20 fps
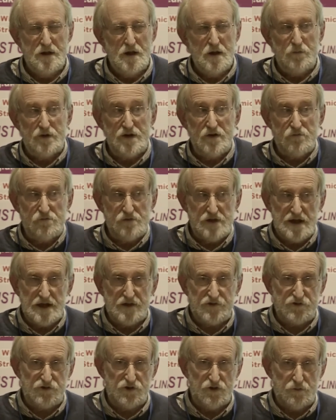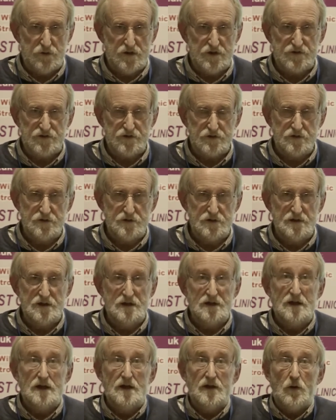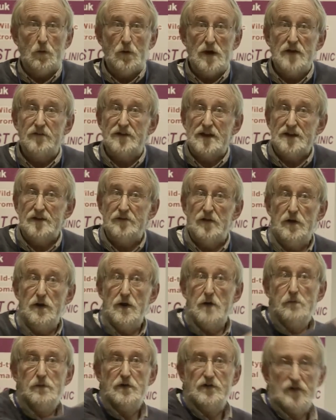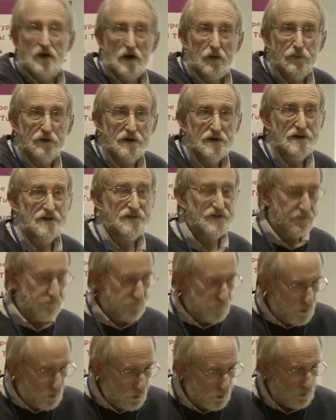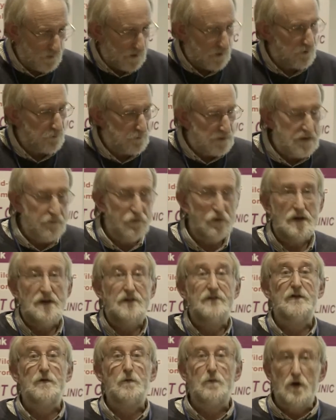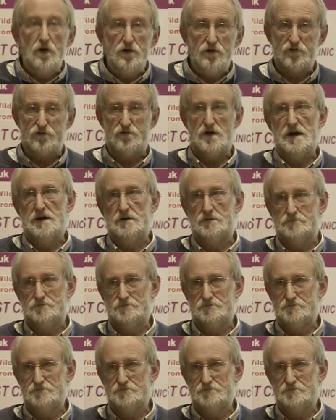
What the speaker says: But in rare tumours, a way of getting the numbers up is to pool those people into one trial.